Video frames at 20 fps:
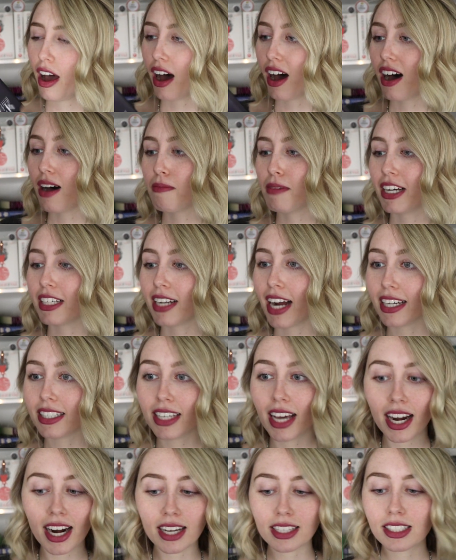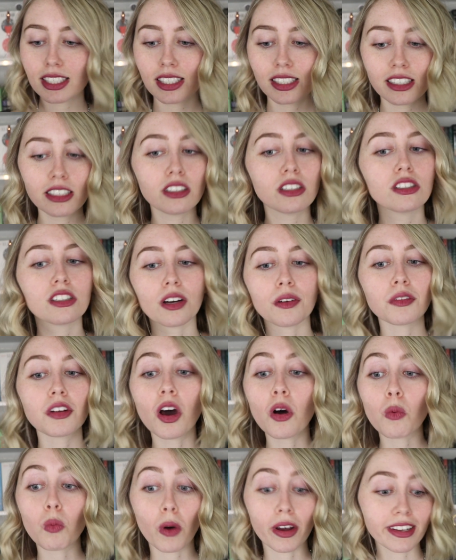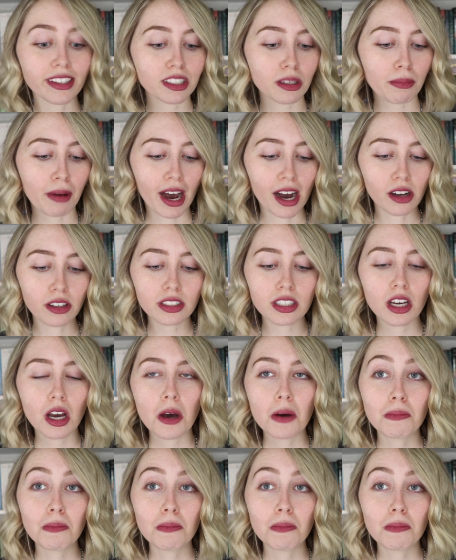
Um, and as yet I still don't know what it's about,